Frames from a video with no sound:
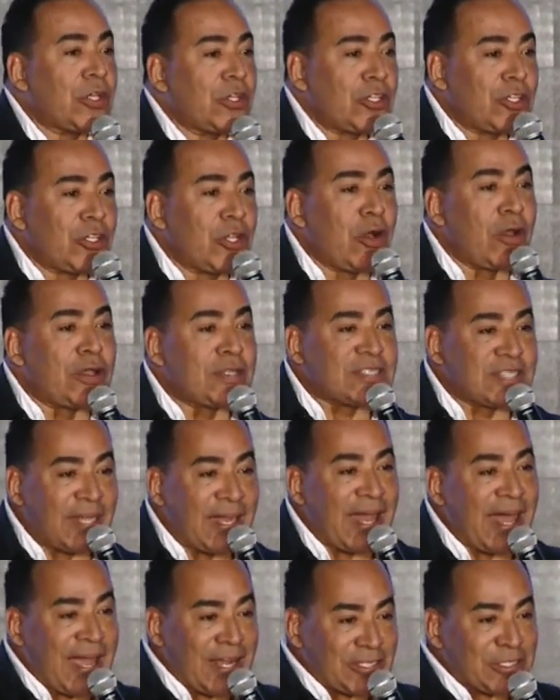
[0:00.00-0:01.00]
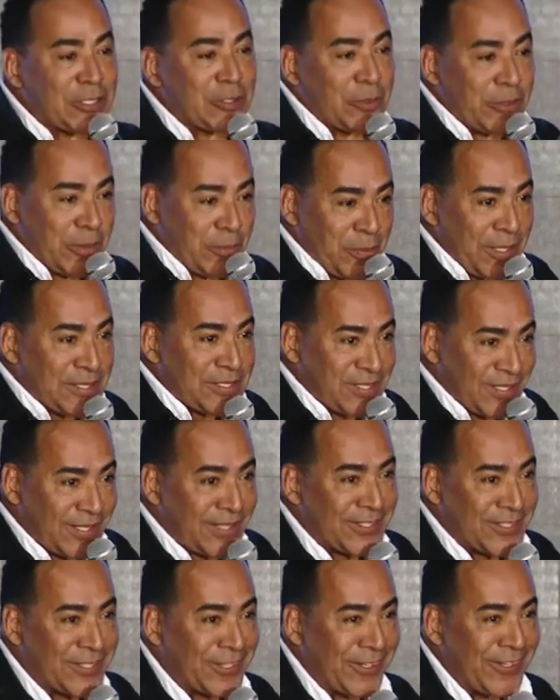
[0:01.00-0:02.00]
you notice that I actually am
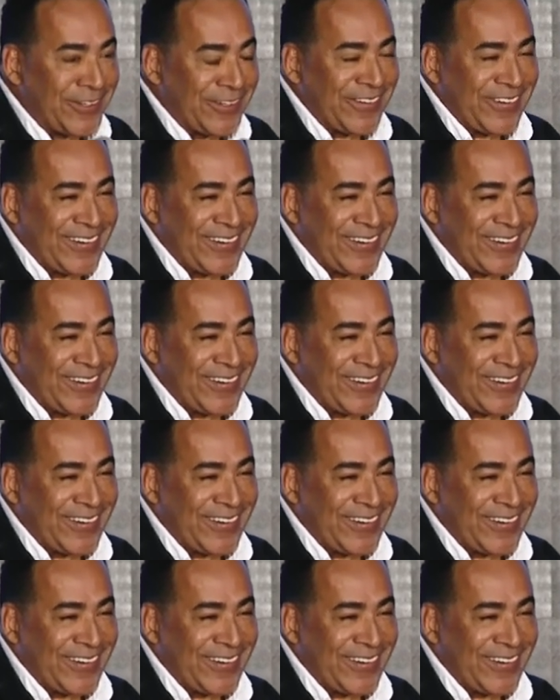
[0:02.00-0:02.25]
listening to you.